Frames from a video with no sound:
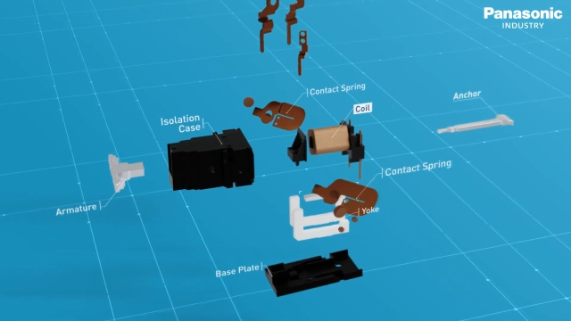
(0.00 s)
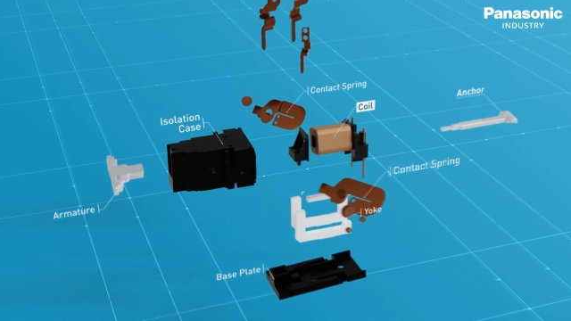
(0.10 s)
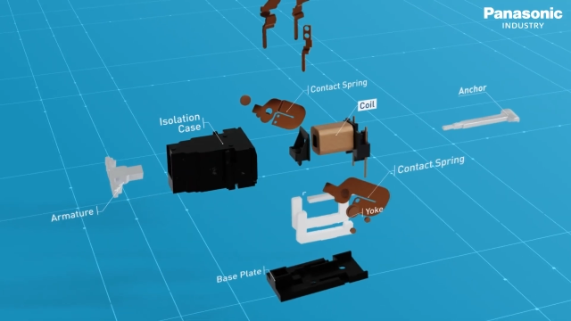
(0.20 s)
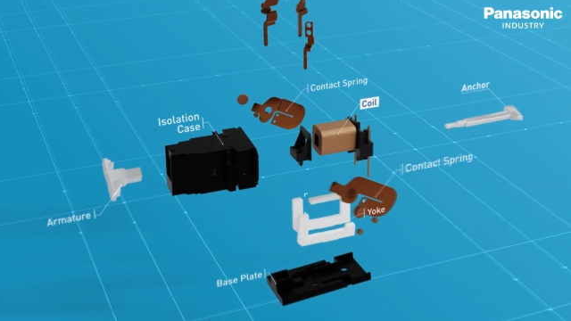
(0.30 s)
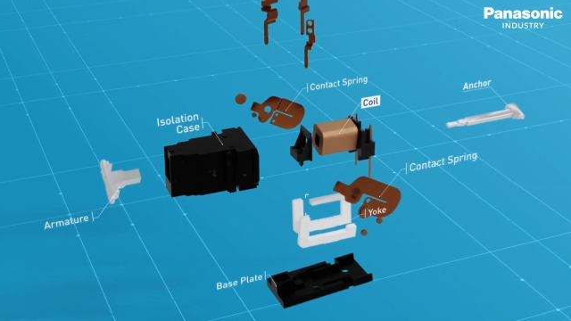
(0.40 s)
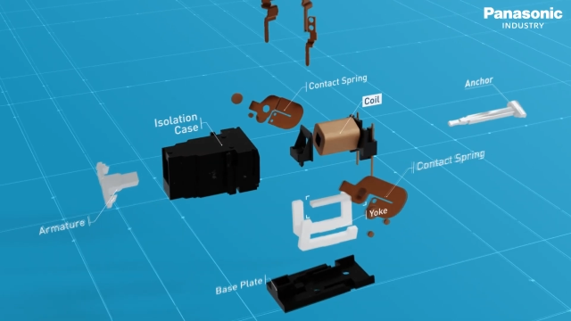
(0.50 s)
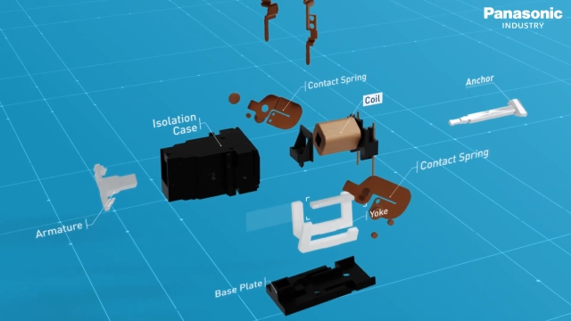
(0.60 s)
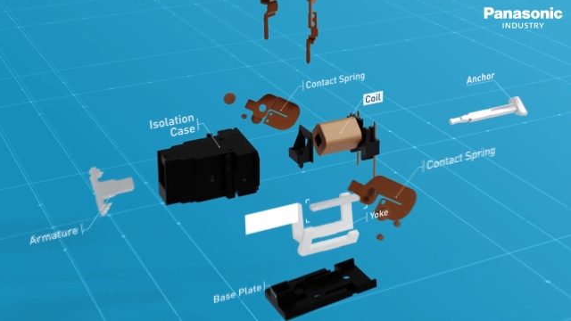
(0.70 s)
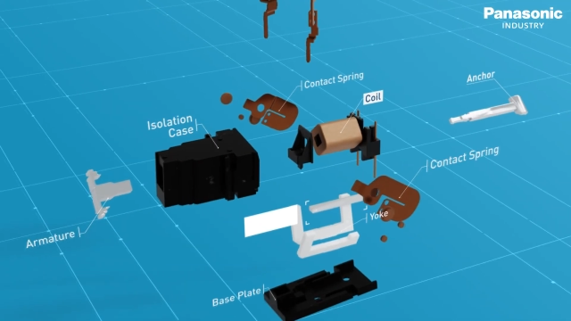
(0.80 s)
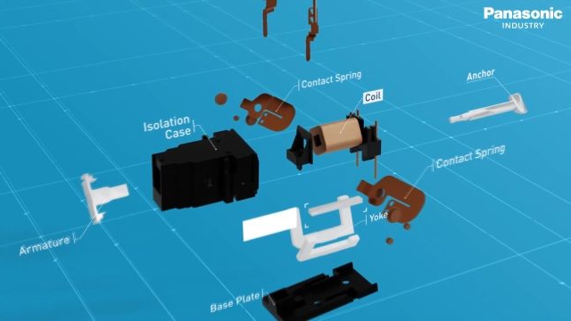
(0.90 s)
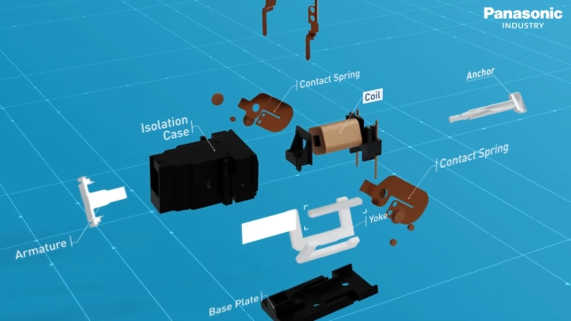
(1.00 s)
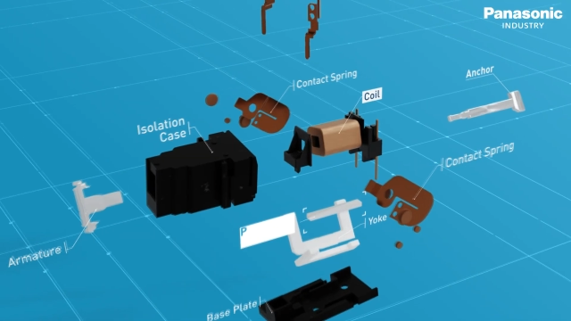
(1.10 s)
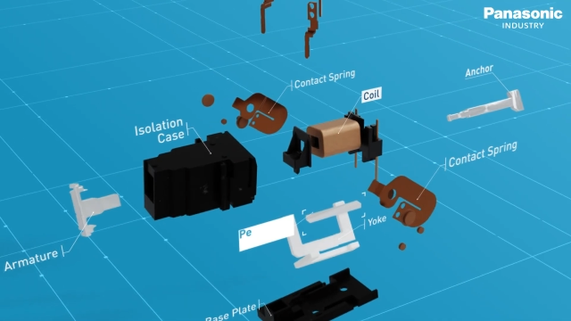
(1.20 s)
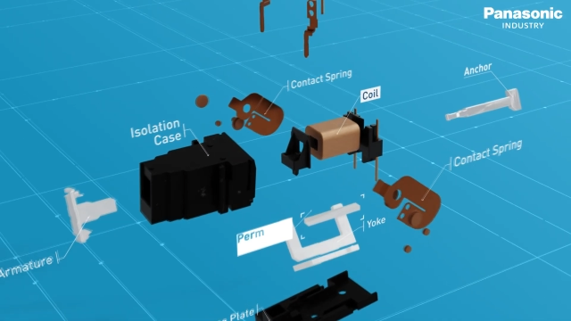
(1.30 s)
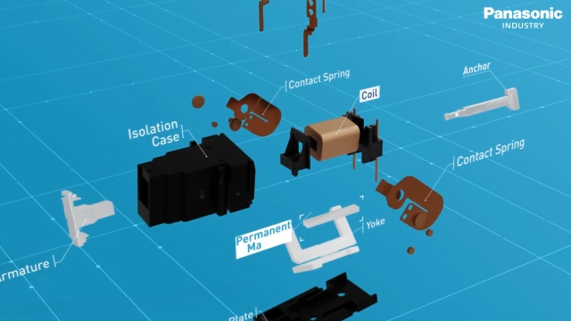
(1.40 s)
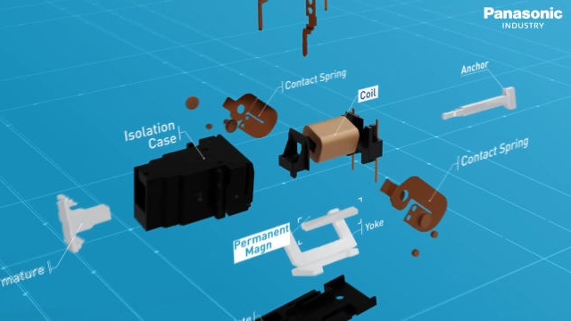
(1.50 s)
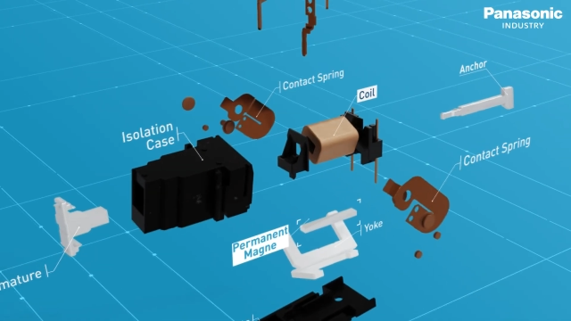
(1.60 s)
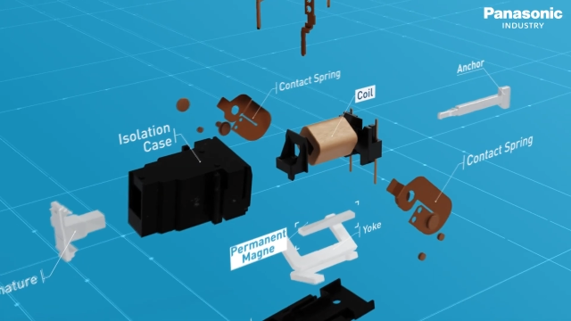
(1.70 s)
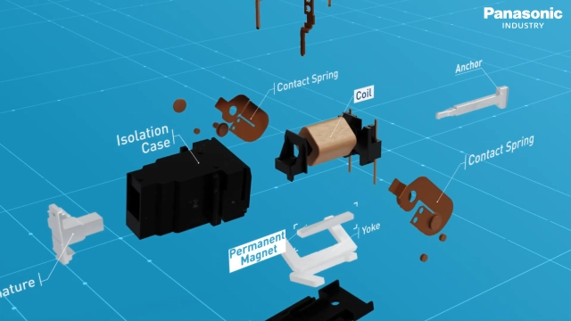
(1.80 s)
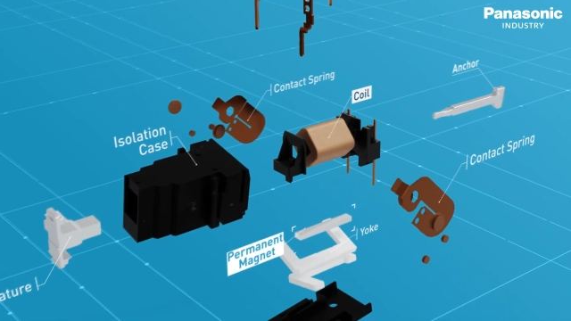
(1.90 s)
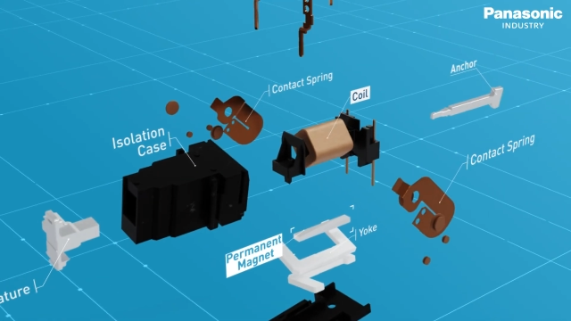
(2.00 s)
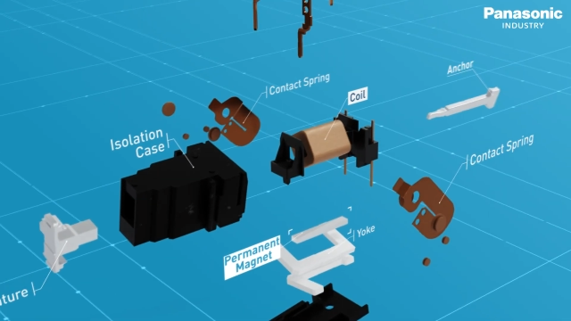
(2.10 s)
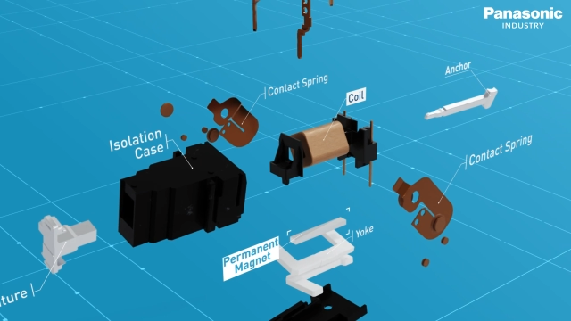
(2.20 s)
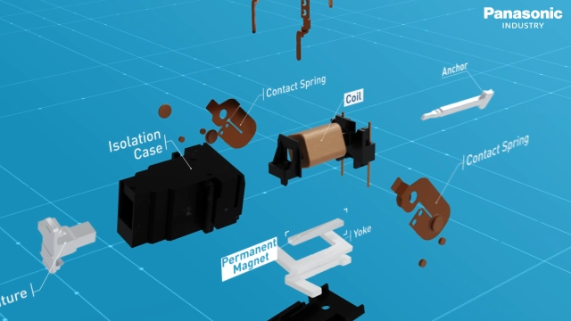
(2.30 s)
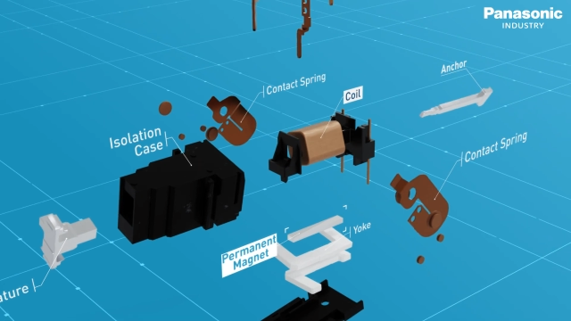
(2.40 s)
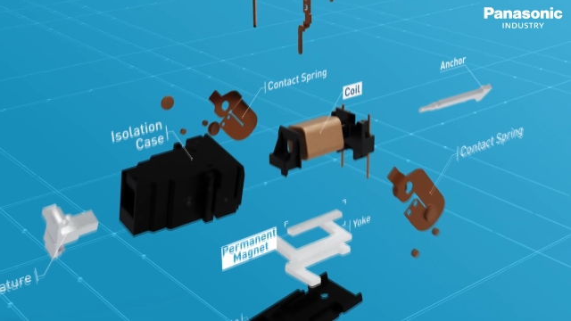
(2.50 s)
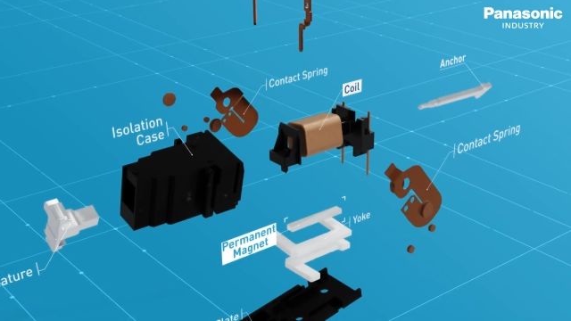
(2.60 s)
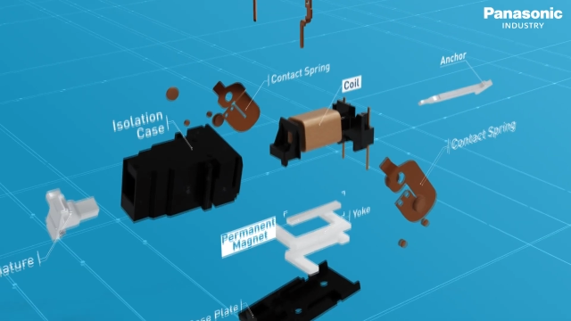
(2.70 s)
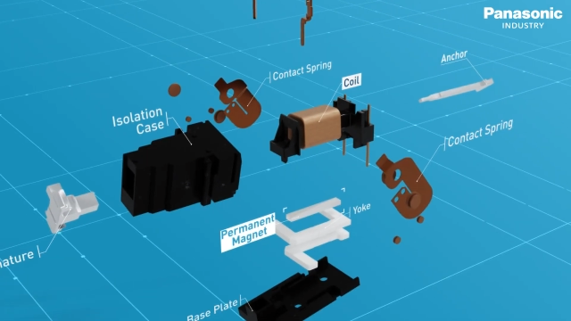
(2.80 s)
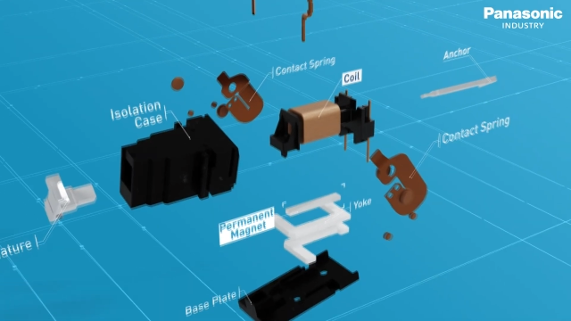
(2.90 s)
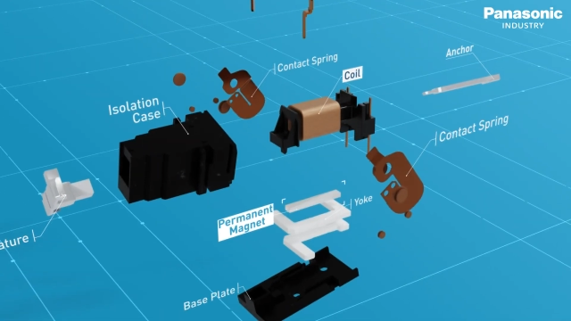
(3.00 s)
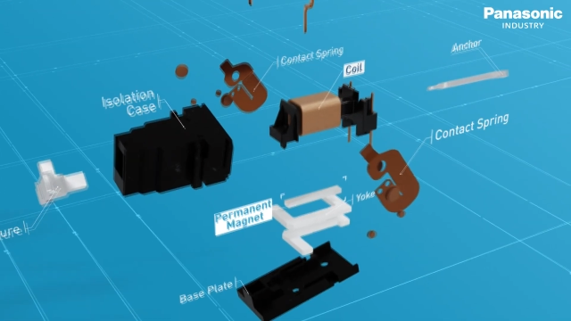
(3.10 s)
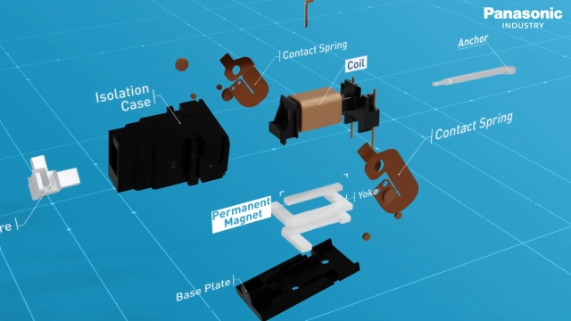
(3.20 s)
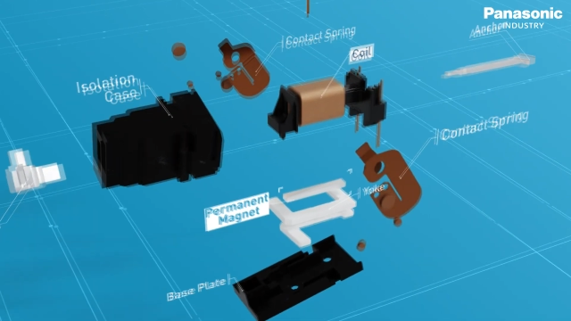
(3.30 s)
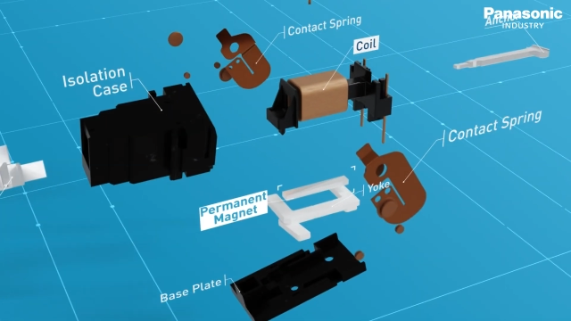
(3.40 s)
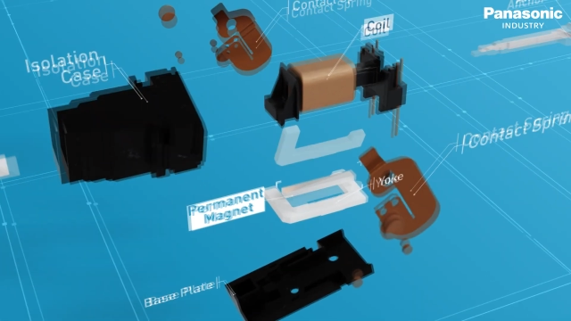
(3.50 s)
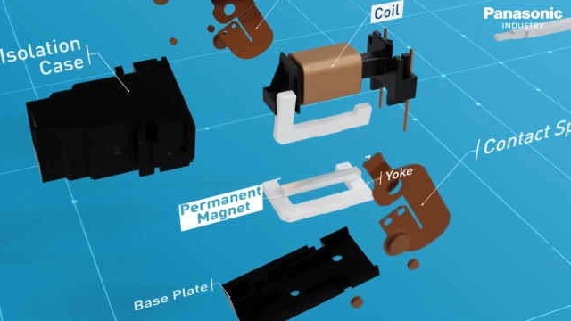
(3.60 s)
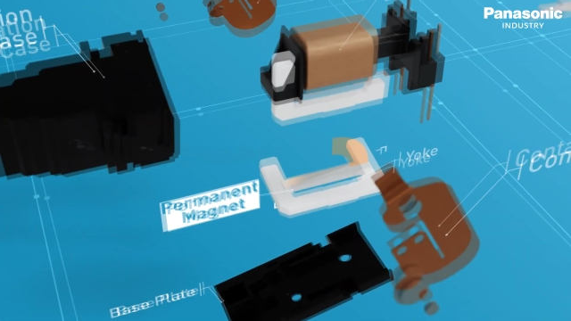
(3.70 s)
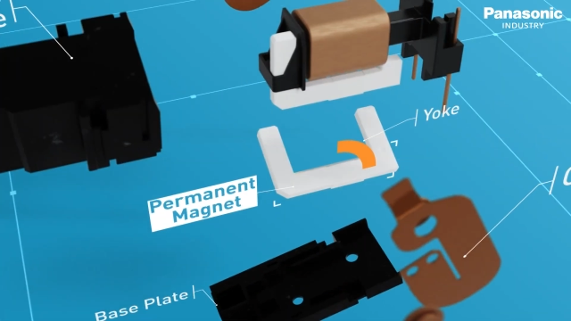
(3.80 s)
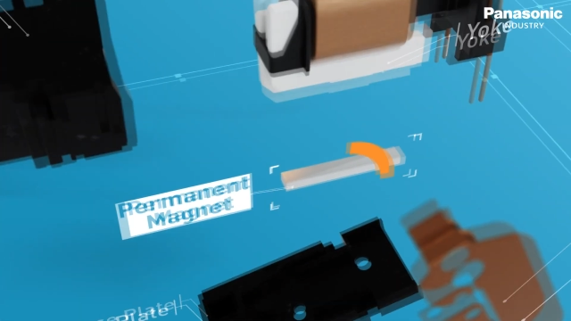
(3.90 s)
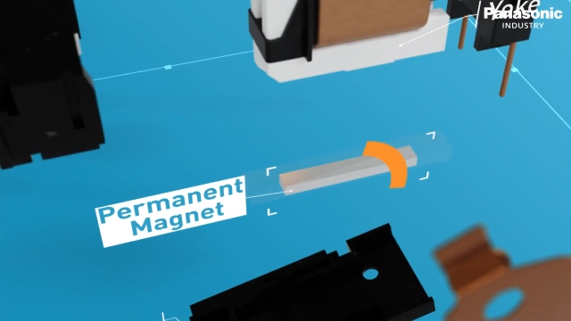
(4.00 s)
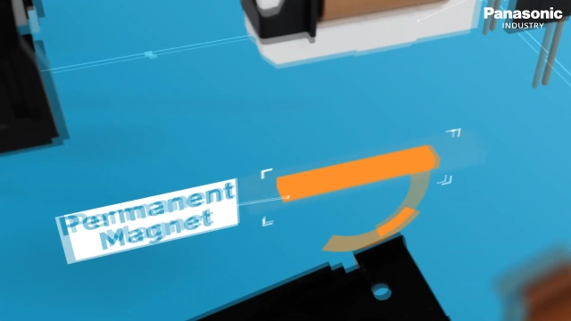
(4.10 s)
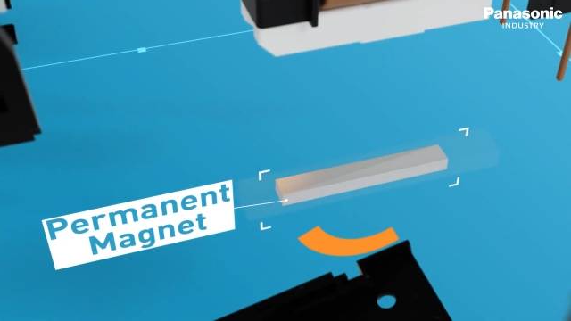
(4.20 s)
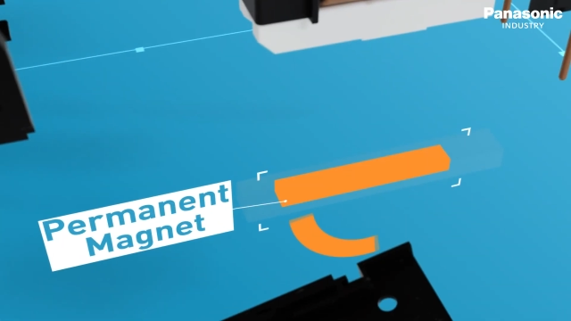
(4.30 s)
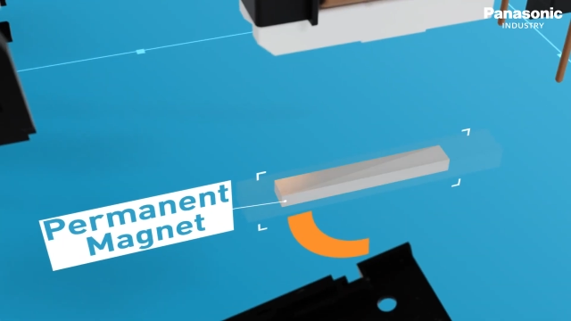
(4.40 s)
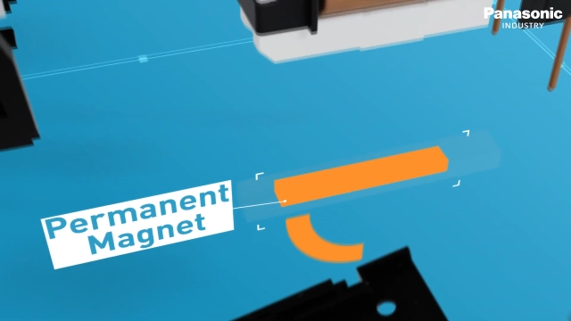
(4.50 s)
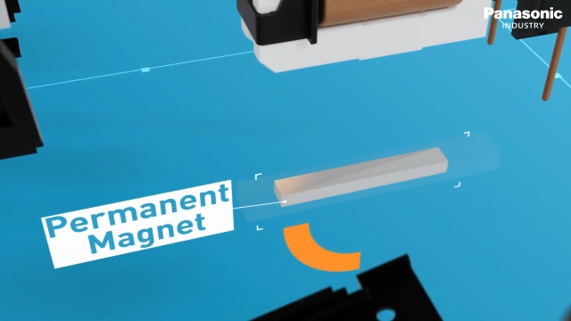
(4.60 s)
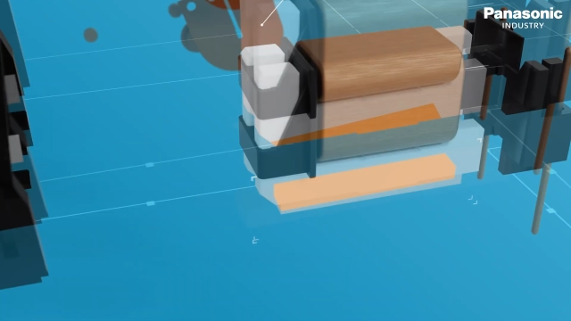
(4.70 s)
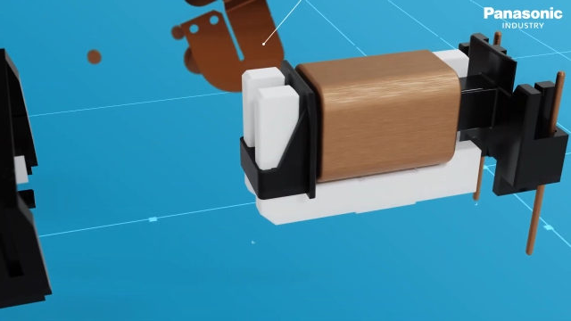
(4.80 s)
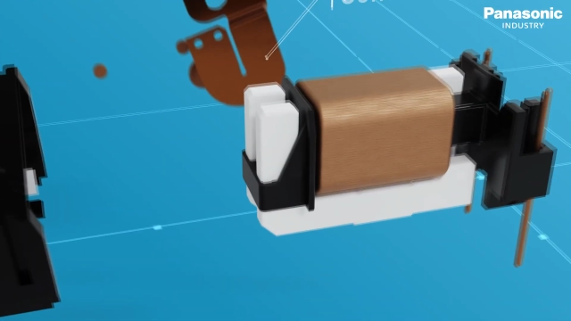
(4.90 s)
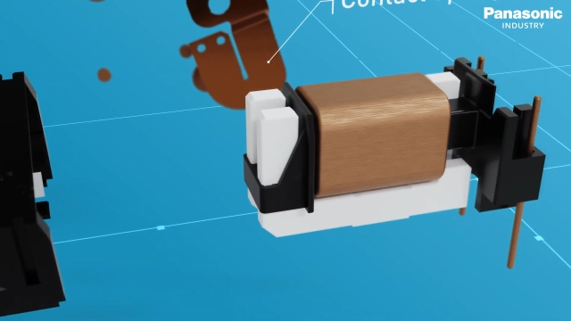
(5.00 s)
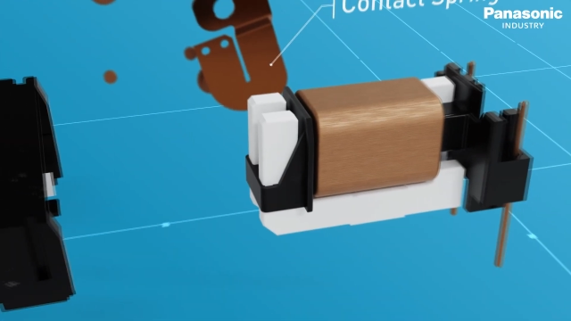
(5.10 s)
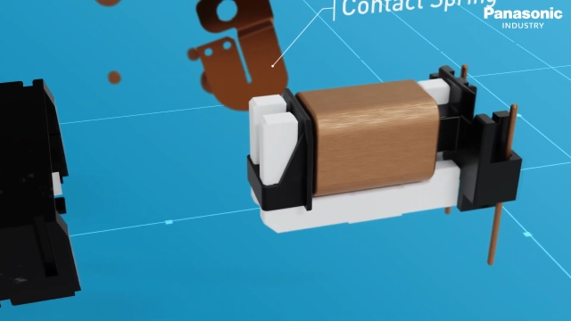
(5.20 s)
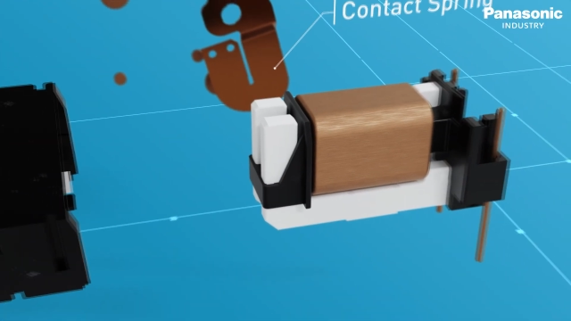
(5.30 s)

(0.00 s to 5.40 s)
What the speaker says: [unreadable: no face in view]